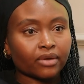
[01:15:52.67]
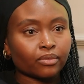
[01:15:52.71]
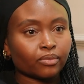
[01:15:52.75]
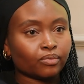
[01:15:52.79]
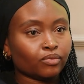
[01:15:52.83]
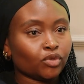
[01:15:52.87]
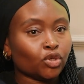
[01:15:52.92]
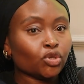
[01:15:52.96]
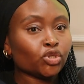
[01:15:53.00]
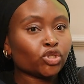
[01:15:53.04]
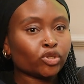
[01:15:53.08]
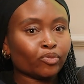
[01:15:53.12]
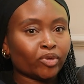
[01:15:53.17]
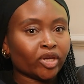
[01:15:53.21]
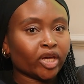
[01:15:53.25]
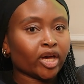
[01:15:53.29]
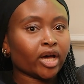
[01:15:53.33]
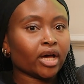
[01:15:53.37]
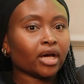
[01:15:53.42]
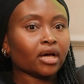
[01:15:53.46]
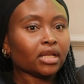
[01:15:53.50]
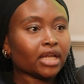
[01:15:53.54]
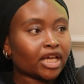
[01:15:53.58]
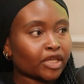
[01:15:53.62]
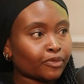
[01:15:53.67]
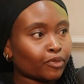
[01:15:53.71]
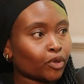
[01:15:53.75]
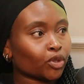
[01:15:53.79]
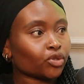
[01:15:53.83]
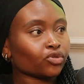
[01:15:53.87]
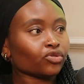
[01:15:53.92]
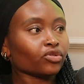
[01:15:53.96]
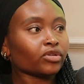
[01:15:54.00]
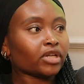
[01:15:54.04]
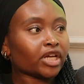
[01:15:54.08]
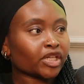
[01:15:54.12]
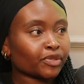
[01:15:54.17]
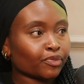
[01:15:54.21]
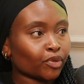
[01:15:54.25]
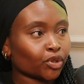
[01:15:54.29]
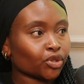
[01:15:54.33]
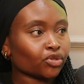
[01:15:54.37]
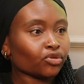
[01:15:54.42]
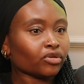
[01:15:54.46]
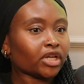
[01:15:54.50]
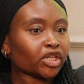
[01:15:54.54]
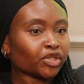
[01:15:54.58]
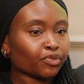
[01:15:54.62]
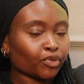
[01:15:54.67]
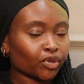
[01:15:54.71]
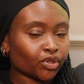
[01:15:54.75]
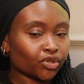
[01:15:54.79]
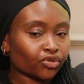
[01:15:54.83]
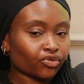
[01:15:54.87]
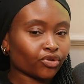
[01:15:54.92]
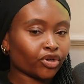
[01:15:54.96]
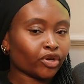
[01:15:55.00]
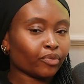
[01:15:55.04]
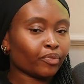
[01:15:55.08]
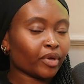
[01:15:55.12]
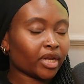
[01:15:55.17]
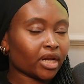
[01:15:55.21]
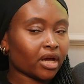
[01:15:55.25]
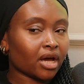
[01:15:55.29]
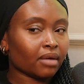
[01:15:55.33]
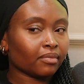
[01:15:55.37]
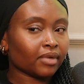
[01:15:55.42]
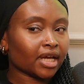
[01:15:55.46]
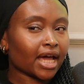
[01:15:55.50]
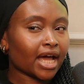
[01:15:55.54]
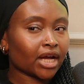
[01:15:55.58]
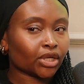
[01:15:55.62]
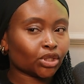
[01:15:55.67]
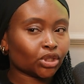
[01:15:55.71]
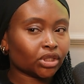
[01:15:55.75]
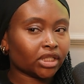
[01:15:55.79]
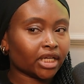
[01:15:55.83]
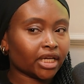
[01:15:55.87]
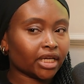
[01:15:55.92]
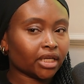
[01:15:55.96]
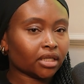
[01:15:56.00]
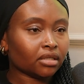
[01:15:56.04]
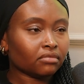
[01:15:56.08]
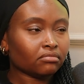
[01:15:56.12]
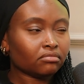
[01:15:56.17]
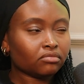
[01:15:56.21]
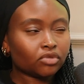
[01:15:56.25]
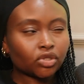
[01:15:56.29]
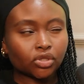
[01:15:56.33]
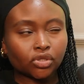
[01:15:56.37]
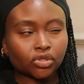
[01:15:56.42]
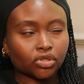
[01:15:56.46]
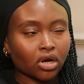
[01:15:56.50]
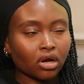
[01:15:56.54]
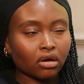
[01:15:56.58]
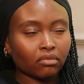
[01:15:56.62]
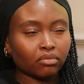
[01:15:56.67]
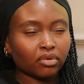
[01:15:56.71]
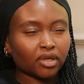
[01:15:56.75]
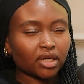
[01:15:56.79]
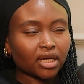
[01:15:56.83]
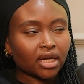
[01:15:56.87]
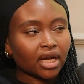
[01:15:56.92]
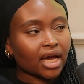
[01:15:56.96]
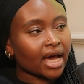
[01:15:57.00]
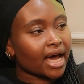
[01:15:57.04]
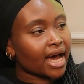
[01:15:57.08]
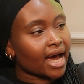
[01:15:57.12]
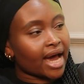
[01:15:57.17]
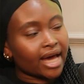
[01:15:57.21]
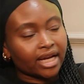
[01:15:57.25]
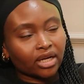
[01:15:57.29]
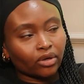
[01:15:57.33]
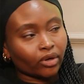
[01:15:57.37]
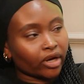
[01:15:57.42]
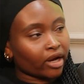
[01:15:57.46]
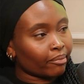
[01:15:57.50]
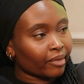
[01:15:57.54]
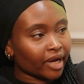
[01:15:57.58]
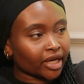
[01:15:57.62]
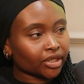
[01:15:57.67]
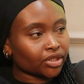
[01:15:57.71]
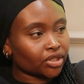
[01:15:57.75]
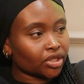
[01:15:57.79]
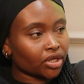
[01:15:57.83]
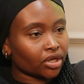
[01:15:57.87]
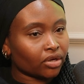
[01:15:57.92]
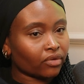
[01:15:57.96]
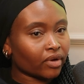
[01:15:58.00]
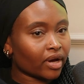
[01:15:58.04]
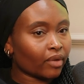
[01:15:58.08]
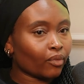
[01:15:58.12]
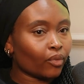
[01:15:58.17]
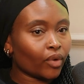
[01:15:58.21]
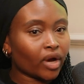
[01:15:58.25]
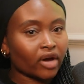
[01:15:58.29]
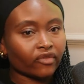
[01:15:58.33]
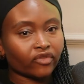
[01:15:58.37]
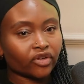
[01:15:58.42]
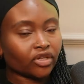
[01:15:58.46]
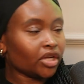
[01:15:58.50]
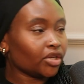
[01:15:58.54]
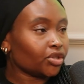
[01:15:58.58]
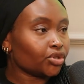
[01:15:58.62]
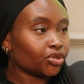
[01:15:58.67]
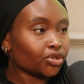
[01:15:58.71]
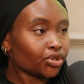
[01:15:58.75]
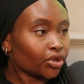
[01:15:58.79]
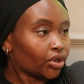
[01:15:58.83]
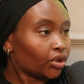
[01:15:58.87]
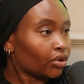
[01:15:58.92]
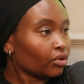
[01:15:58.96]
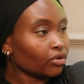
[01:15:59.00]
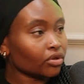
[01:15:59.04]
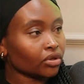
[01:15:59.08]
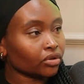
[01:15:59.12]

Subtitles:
used to be let's push through. But now I'm like, actually, just stop. And it'll come back to you, and whatever you need to do, you'll